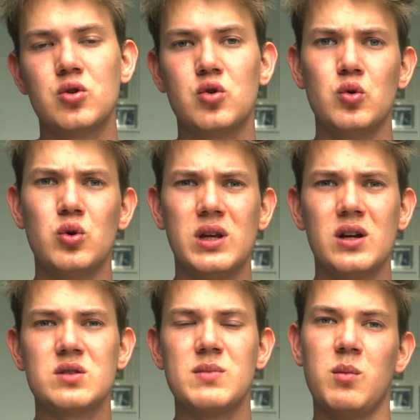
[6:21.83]
2
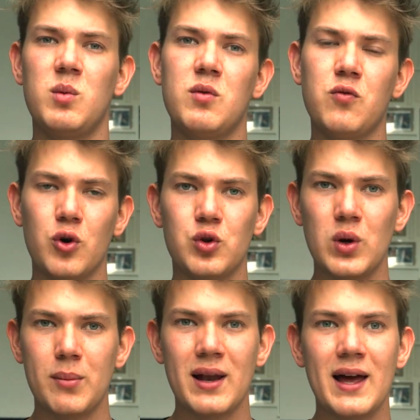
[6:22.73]
years maybe before
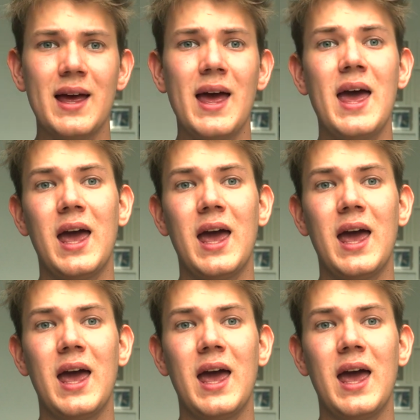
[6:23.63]
you apply,